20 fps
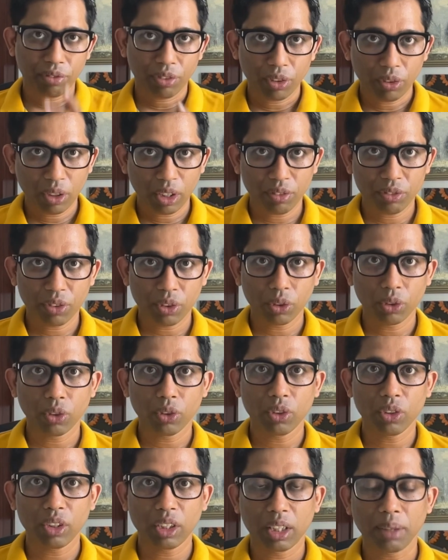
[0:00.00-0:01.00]
you have
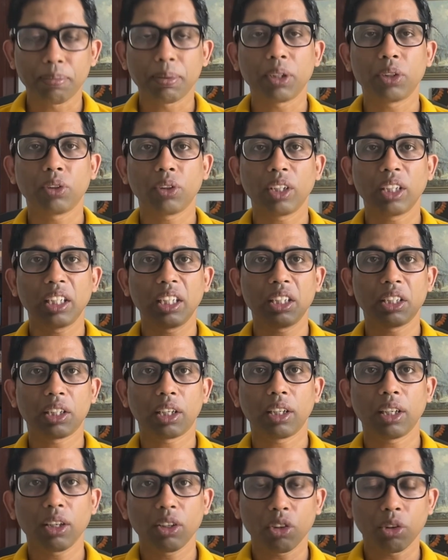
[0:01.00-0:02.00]
to depend on an
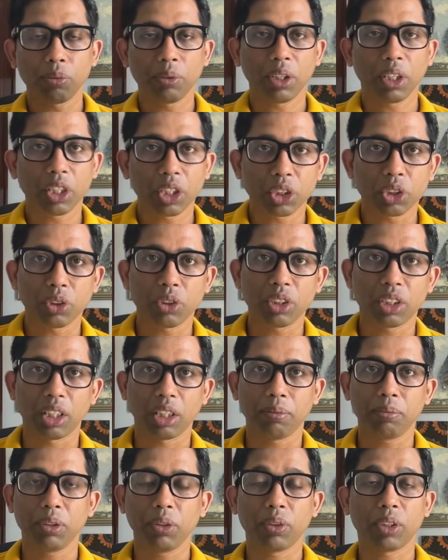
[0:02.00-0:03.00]
internal communication
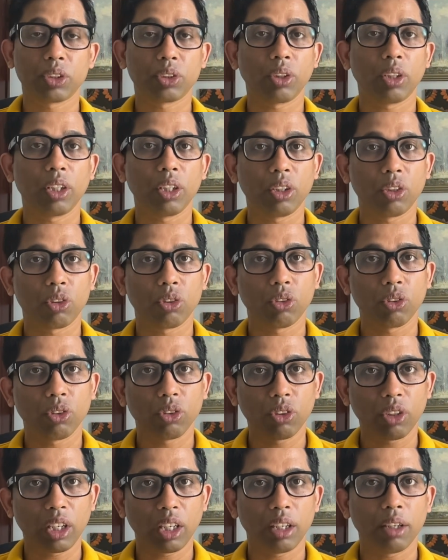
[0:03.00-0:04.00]
team, you actually need
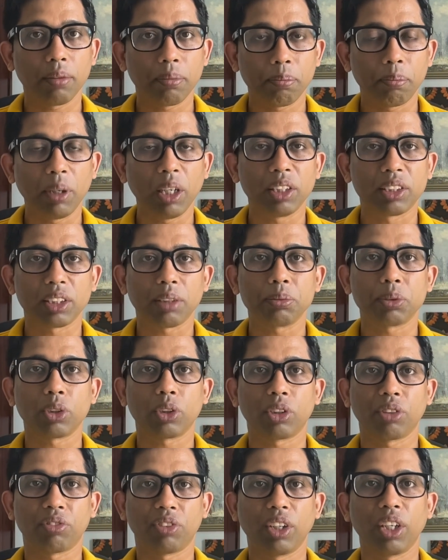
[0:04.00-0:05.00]
to build some
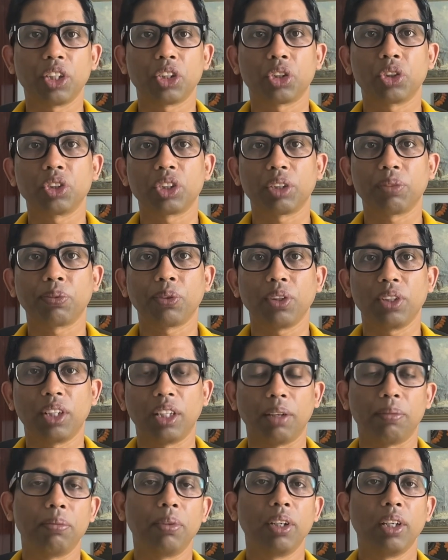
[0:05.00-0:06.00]
sort of relationship with
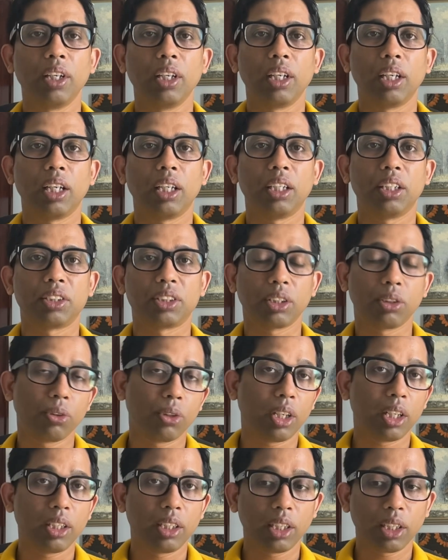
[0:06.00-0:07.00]
them, and it's a good
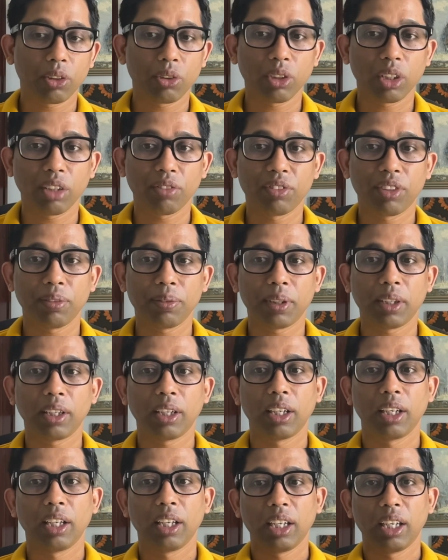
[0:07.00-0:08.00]
idea to give them an
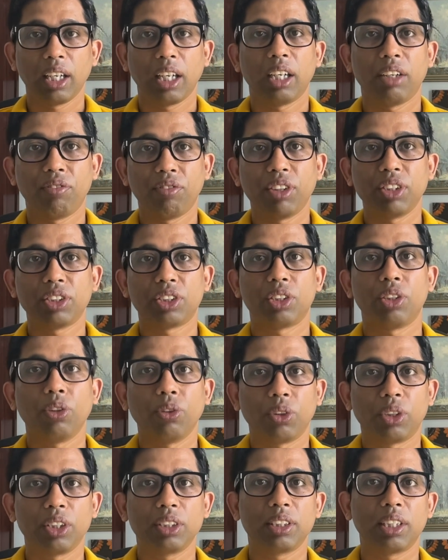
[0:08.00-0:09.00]
advance
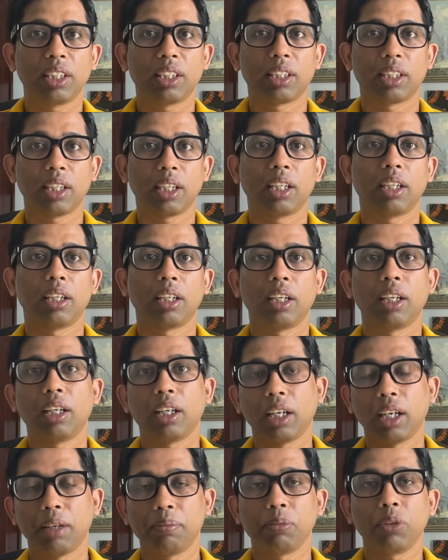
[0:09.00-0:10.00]
notice that
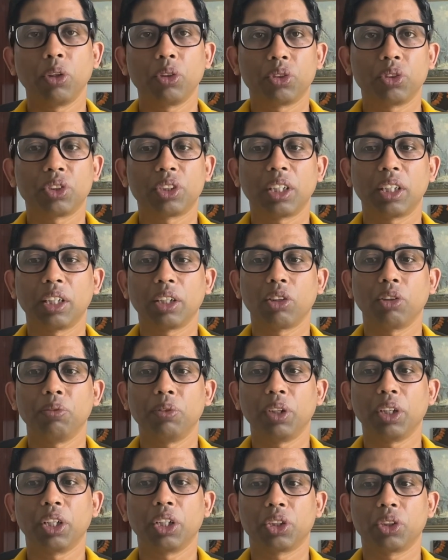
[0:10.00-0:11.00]
I'm going to send a
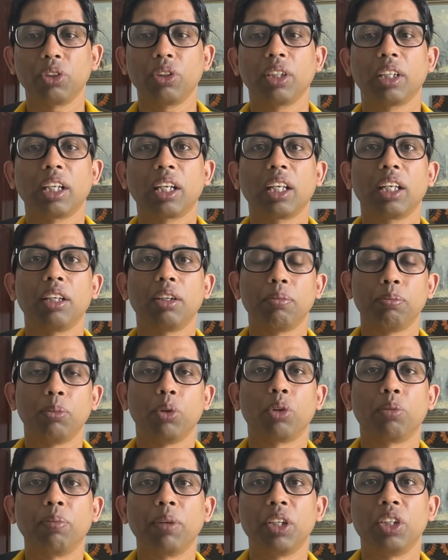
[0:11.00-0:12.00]
communication. Can I
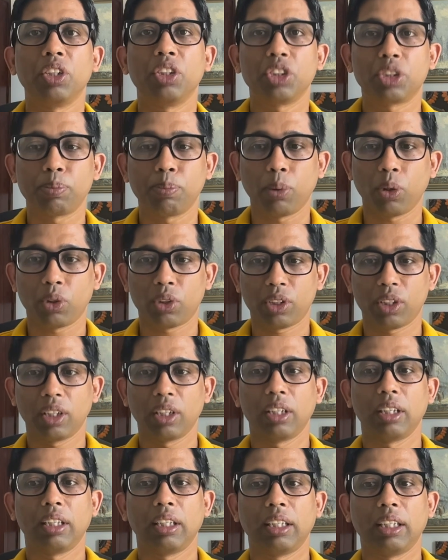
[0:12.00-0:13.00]
book my spot
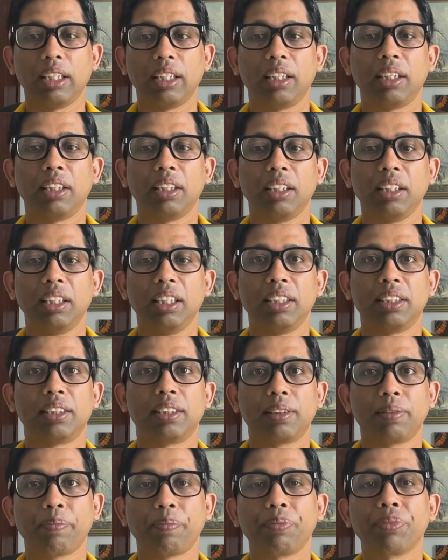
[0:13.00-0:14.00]
in this?